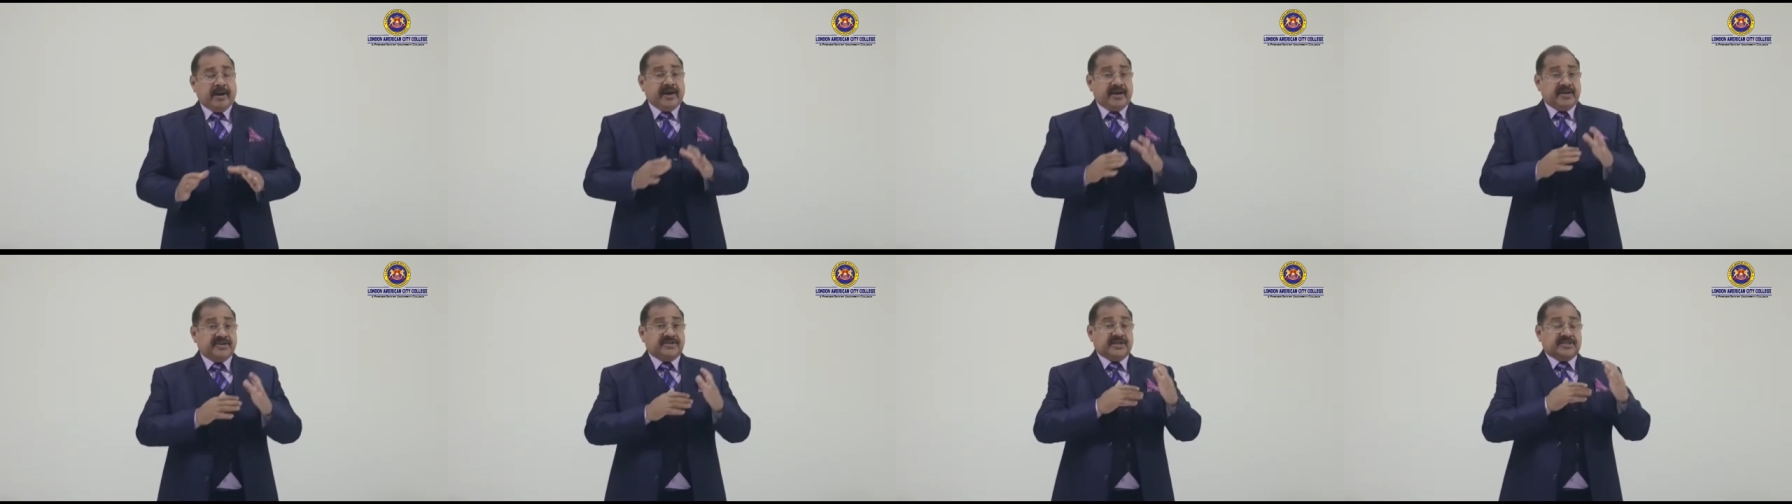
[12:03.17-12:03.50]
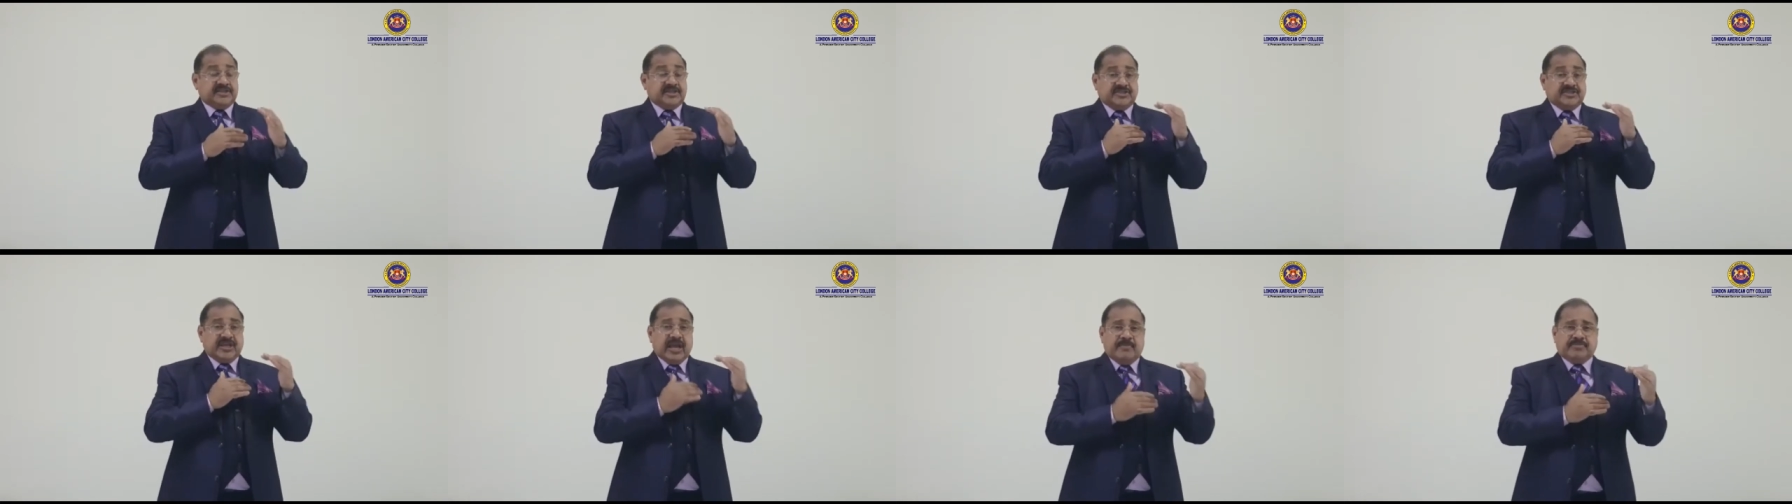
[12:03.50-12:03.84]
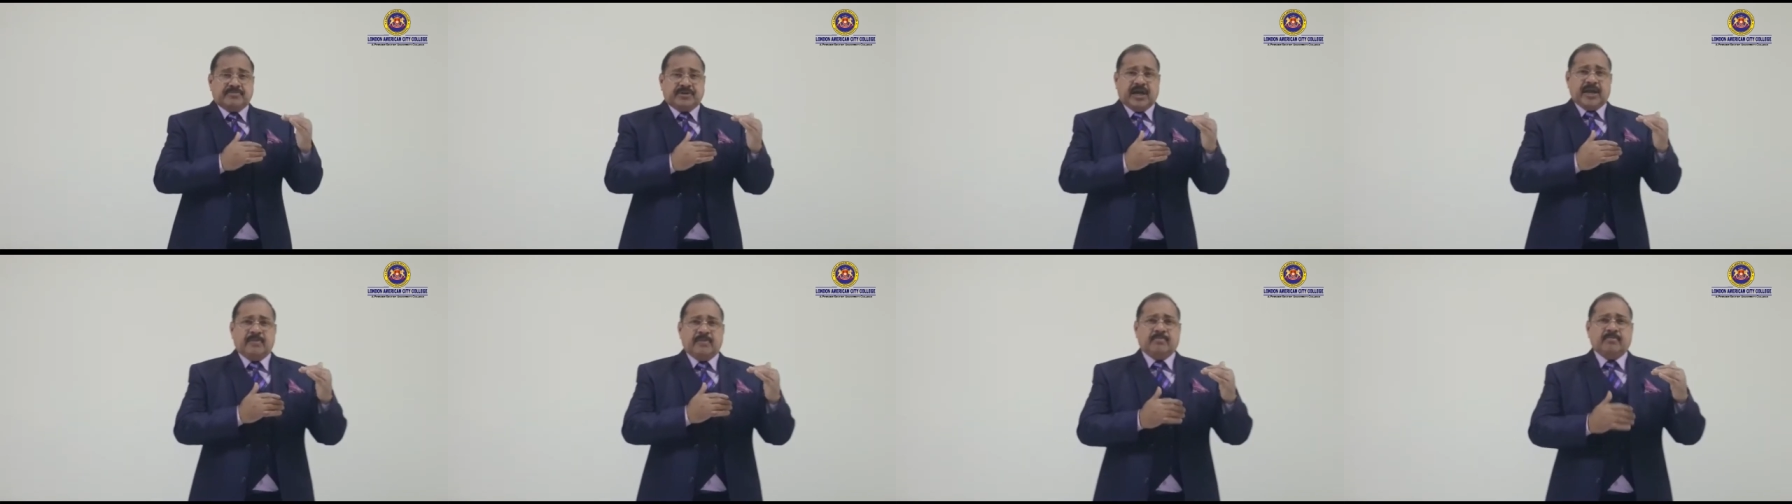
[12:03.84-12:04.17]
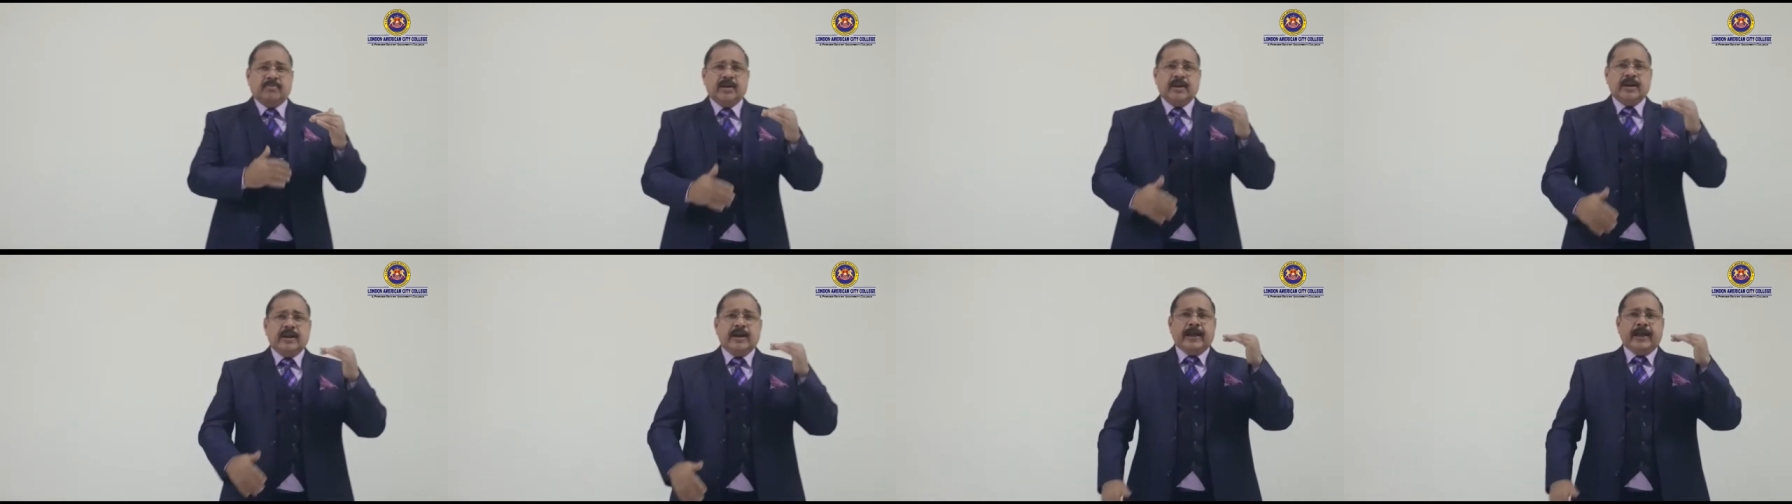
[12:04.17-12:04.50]
it is at the same time
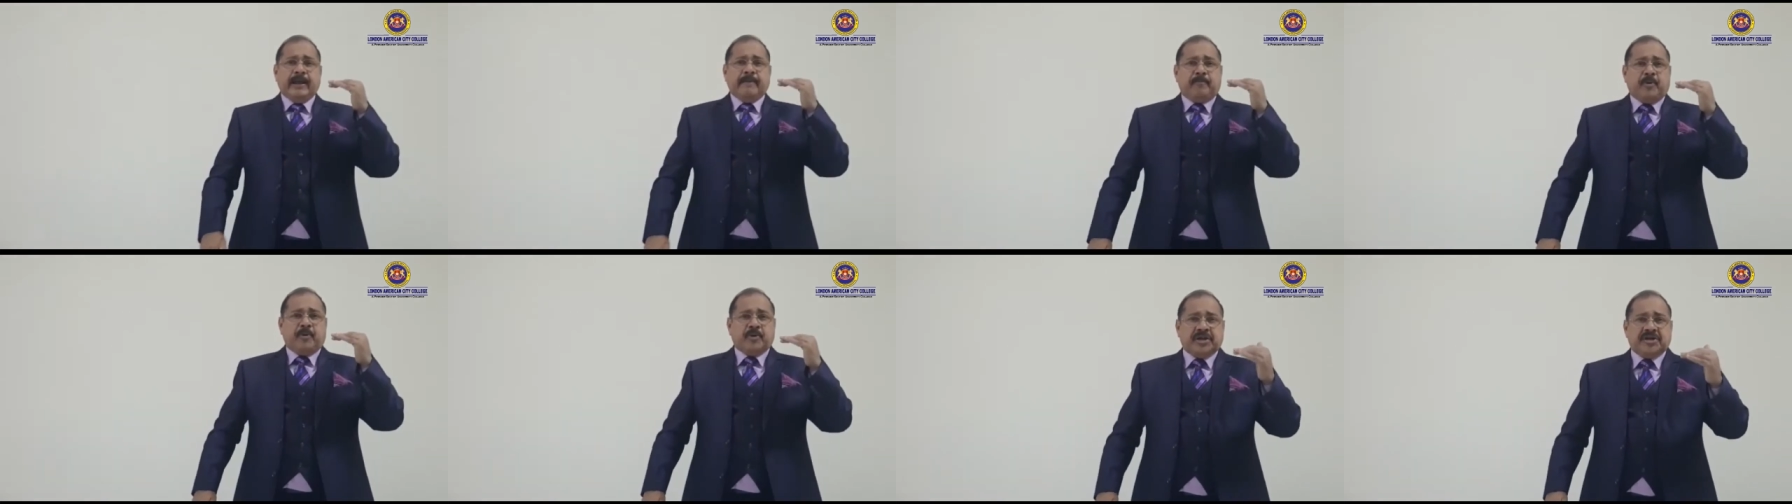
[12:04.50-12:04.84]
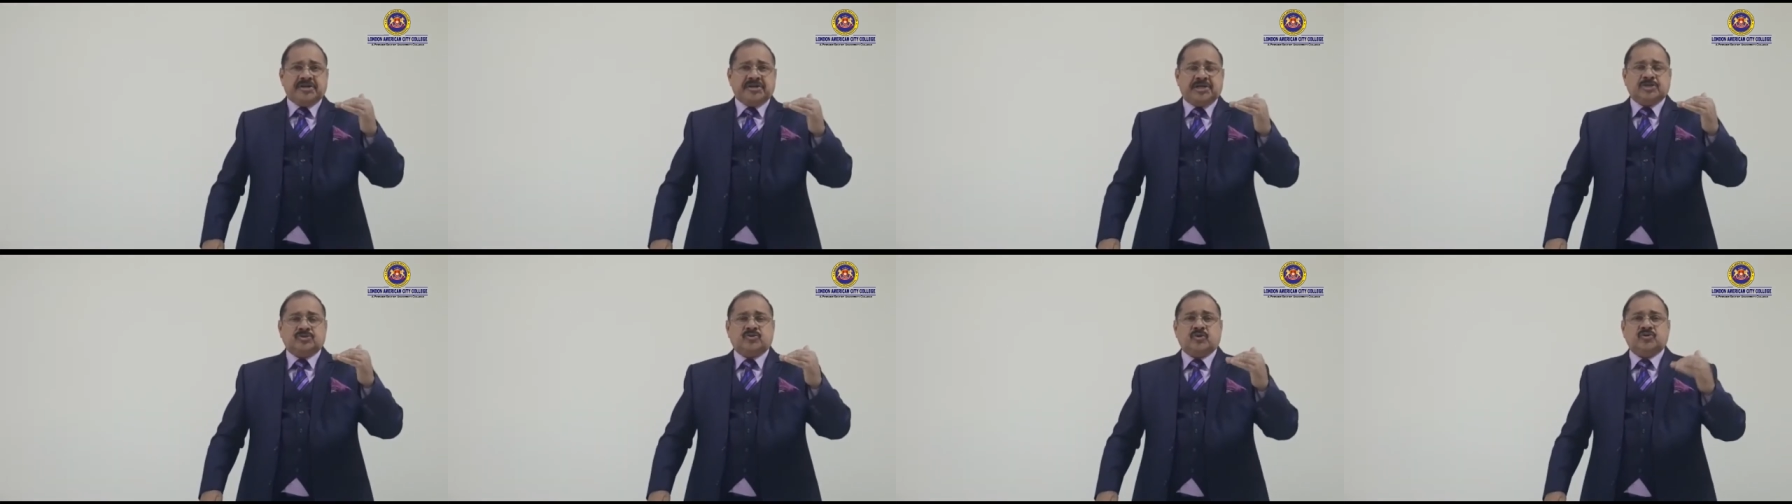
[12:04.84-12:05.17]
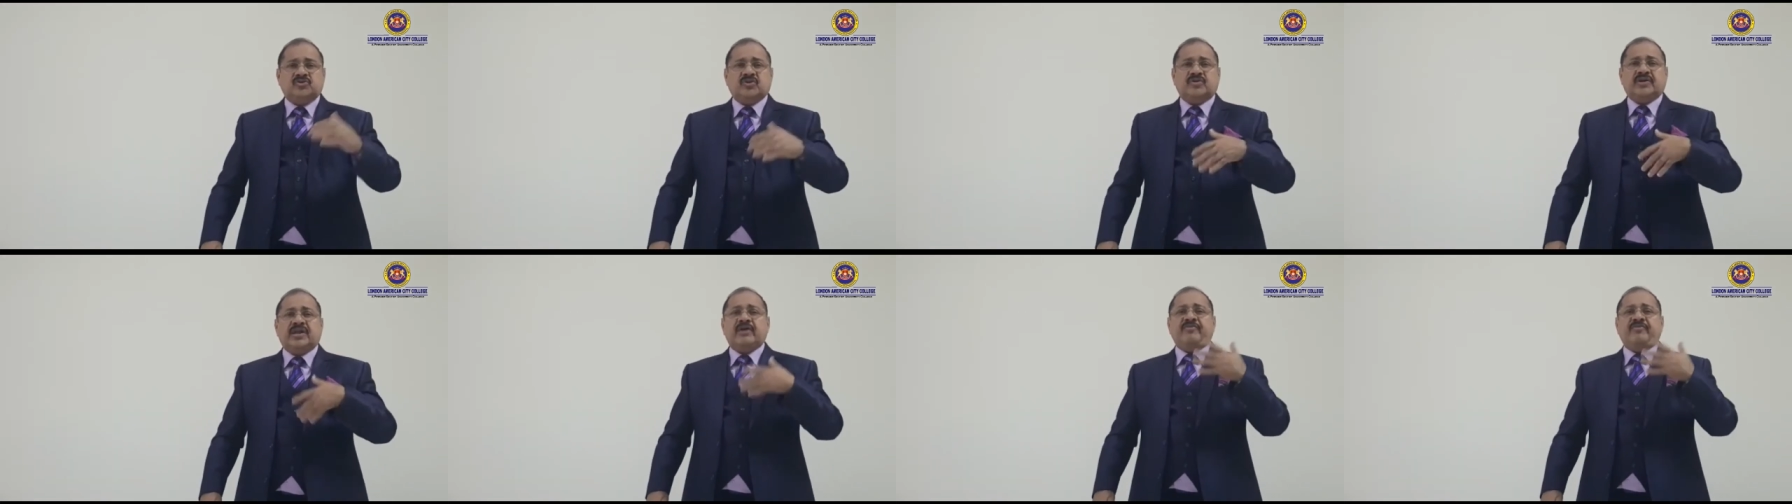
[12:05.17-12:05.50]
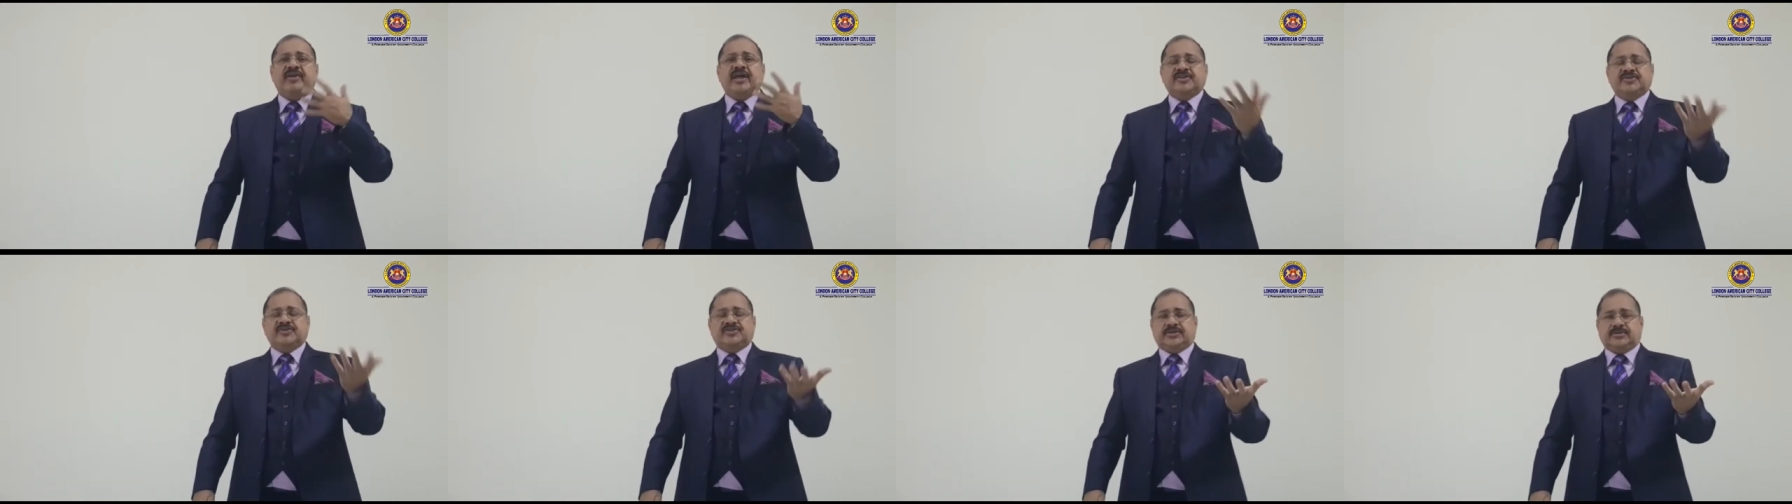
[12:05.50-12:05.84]
a potential source of grave
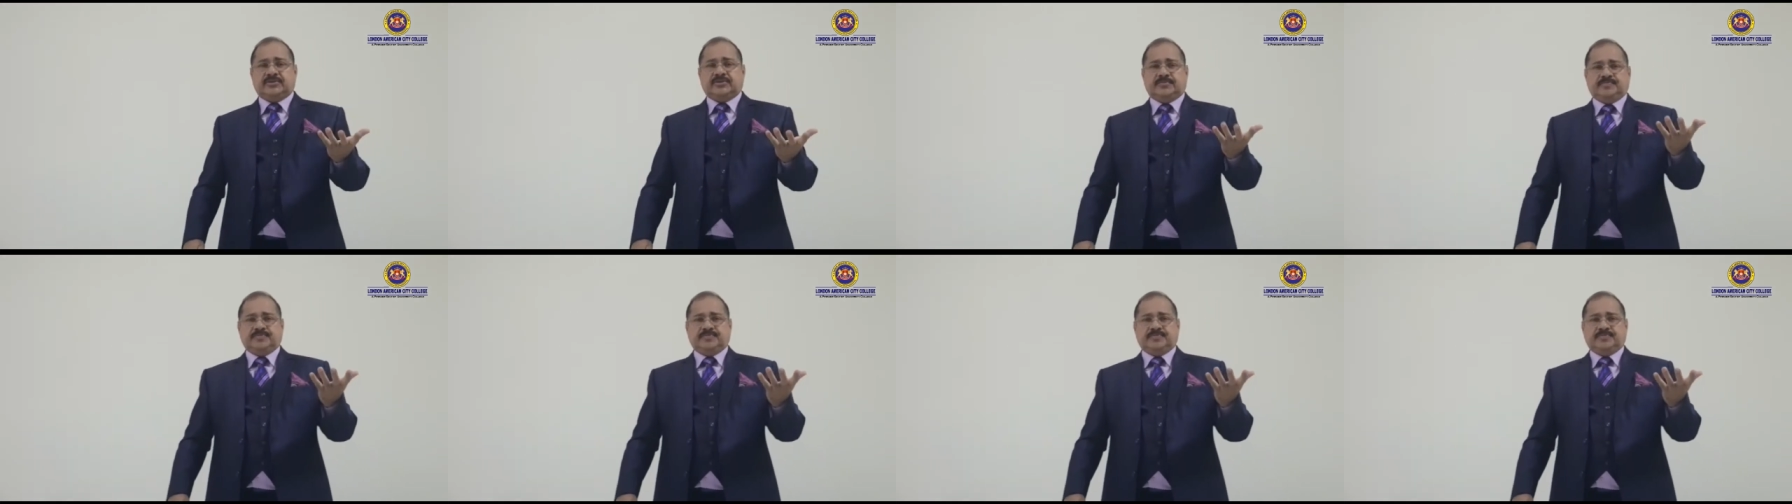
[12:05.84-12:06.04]
danger."